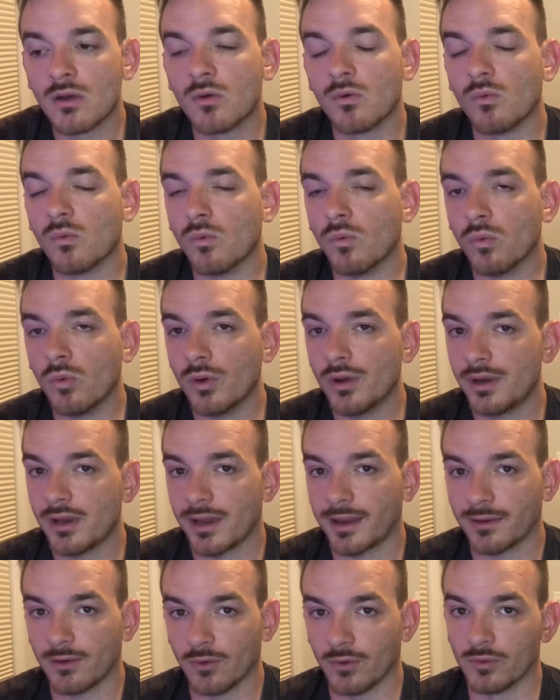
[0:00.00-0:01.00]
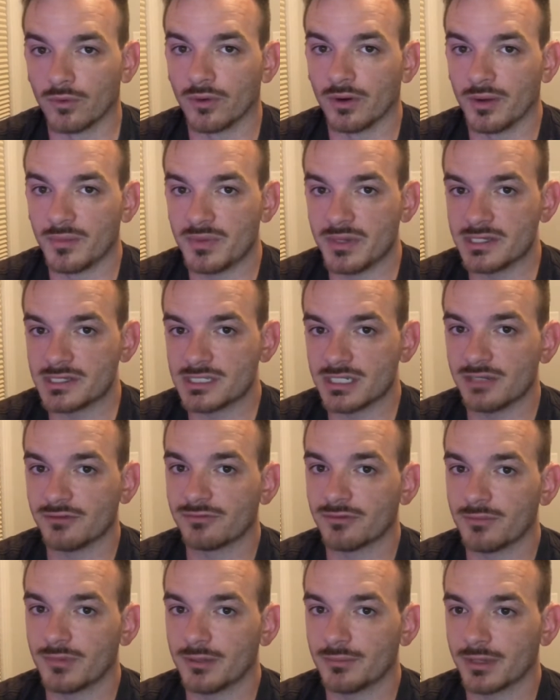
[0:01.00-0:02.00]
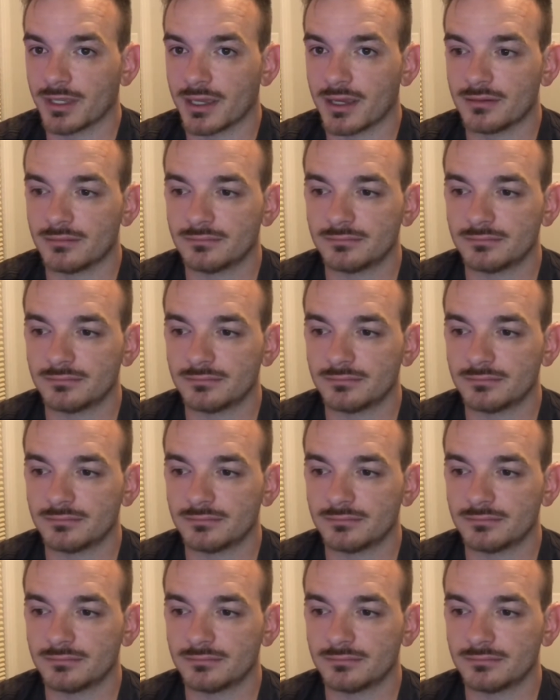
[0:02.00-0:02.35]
Would I order a PC from them again?